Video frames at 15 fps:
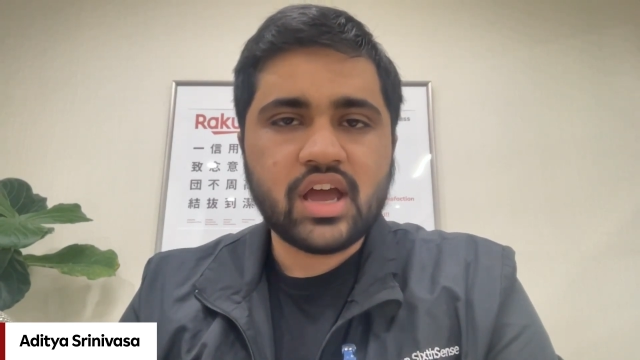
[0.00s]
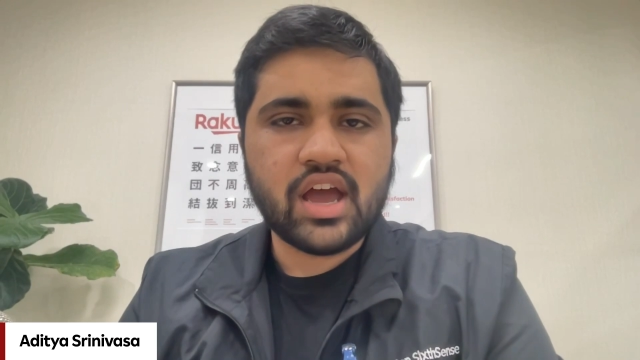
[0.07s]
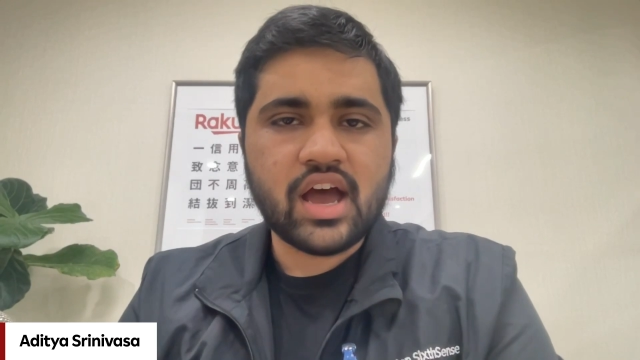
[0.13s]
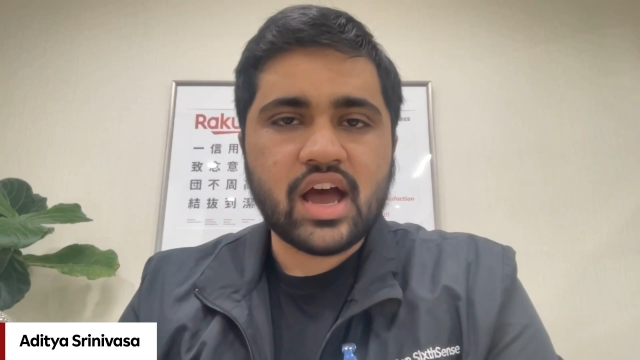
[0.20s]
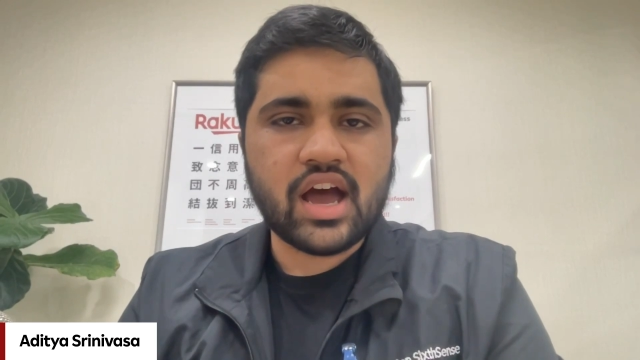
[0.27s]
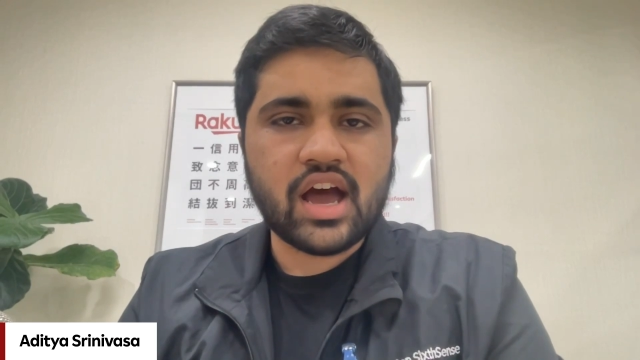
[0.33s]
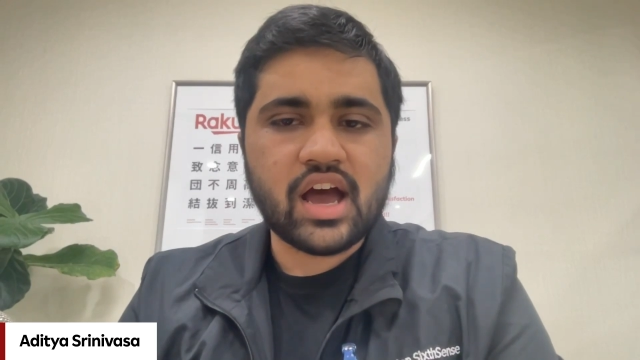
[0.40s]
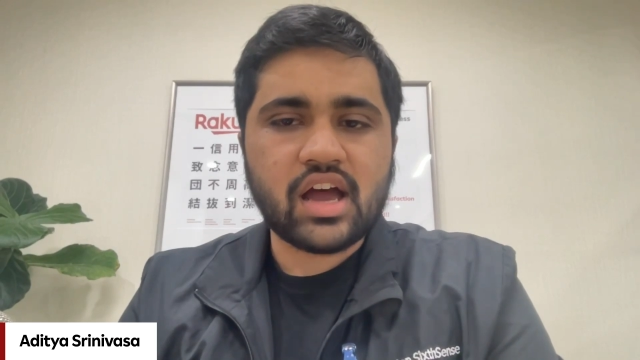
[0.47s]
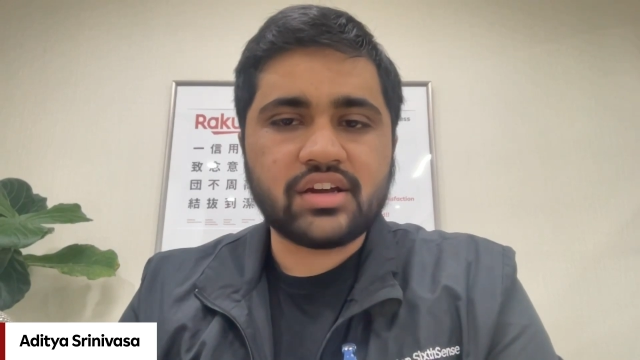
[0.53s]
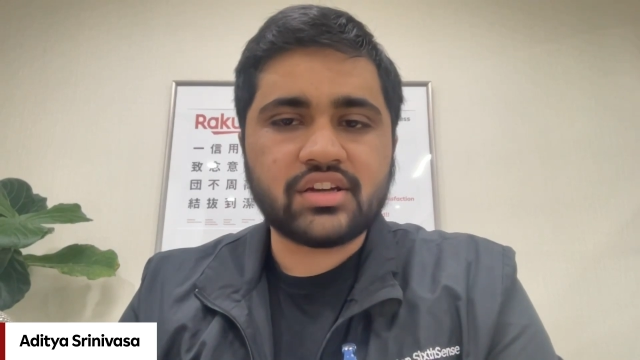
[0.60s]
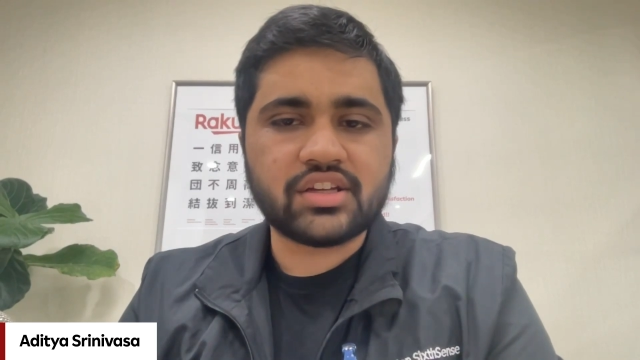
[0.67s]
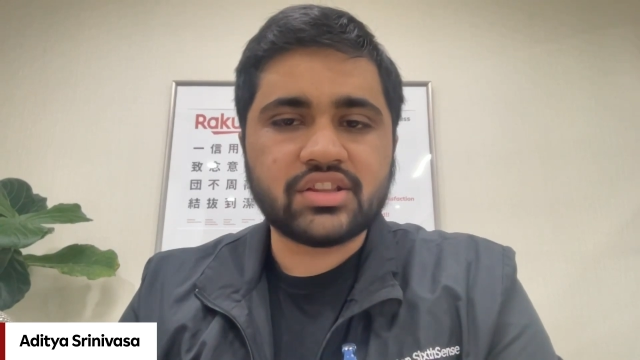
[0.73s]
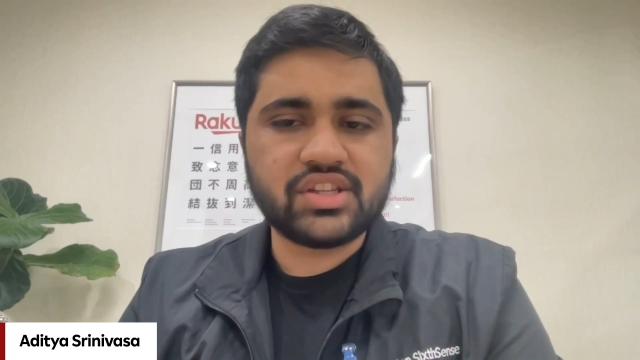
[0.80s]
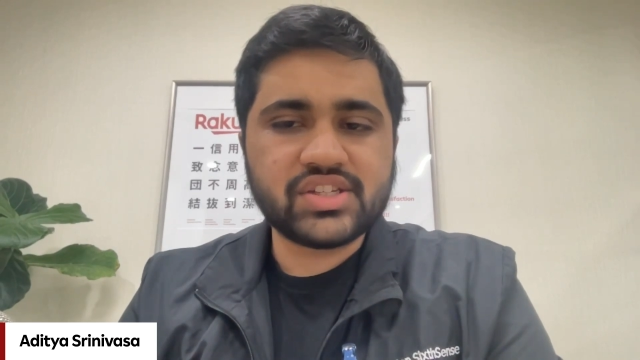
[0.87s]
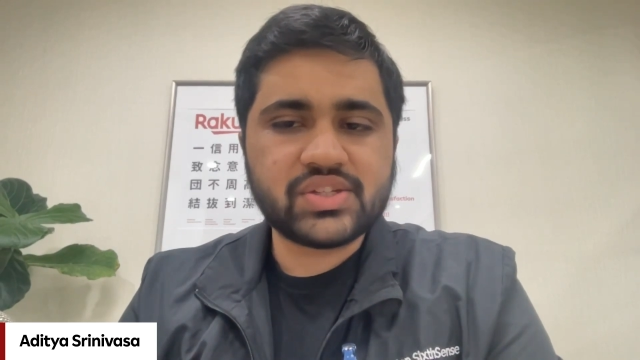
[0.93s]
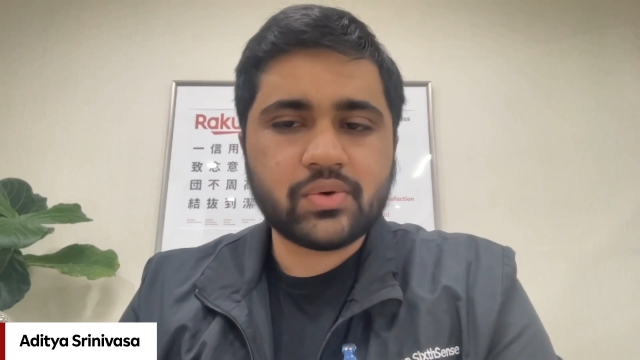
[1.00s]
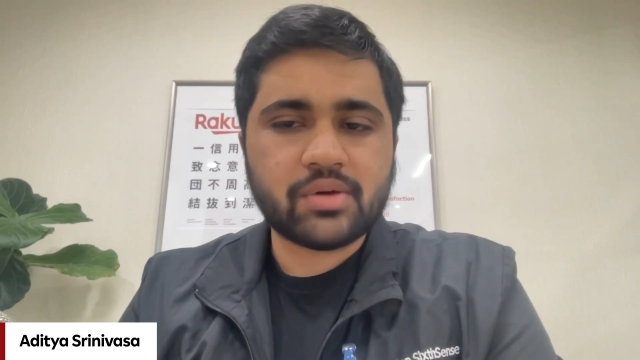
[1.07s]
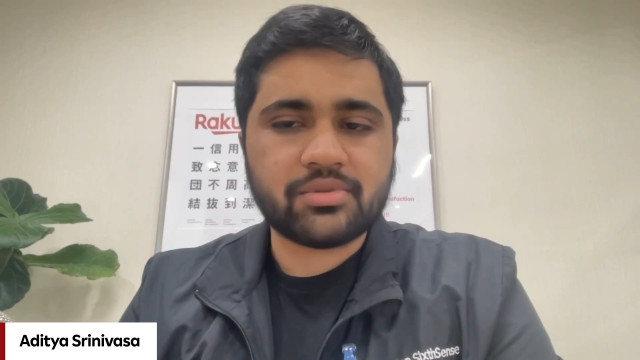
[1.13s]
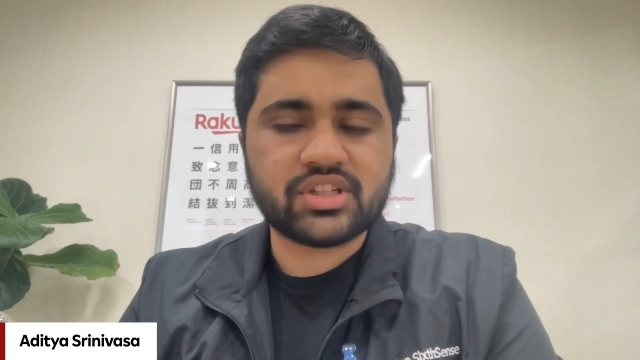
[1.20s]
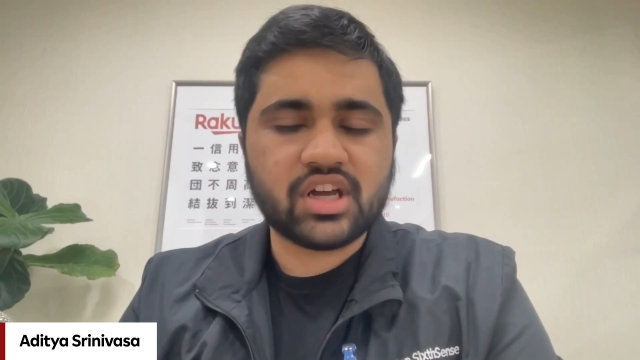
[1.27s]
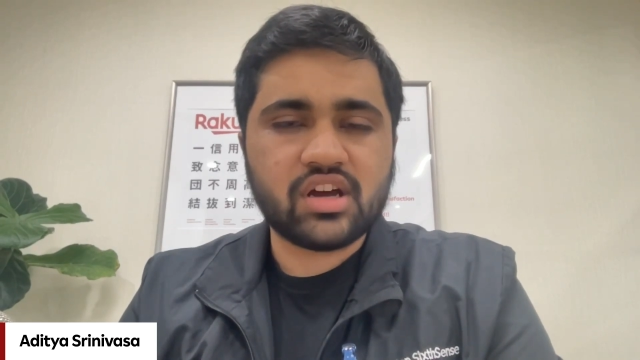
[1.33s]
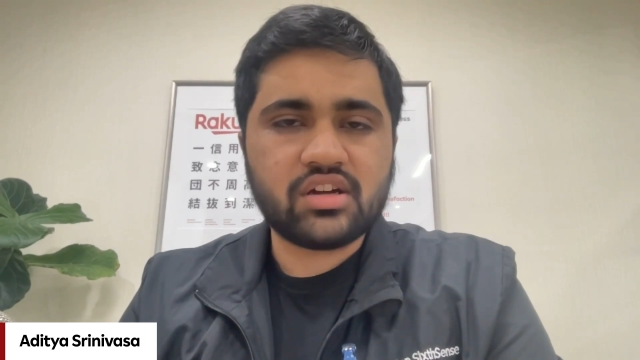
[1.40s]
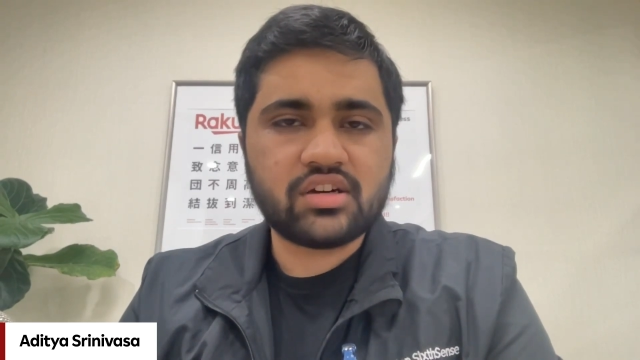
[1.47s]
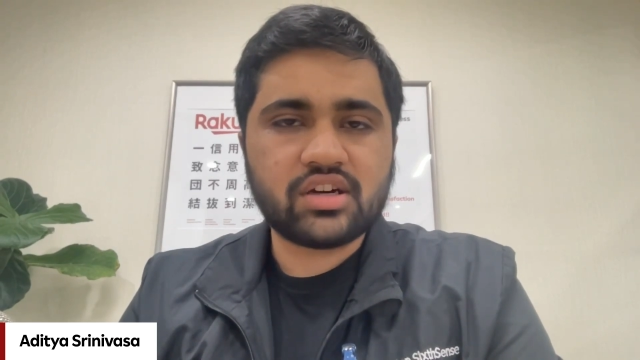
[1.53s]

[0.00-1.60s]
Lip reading: and in this webinar,